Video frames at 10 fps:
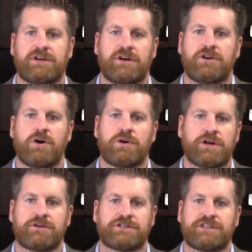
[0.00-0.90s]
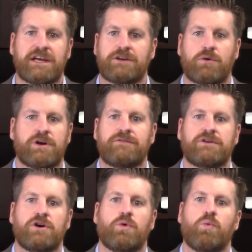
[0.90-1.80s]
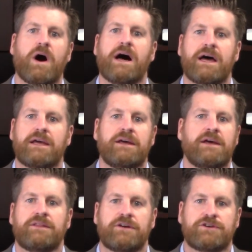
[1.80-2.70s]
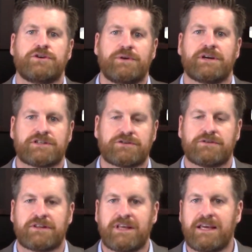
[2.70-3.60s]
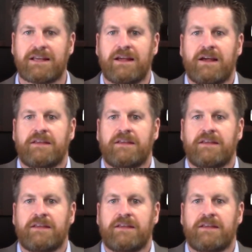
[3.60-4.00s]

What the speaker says: to know and understand or even know why they're doing a certain thing.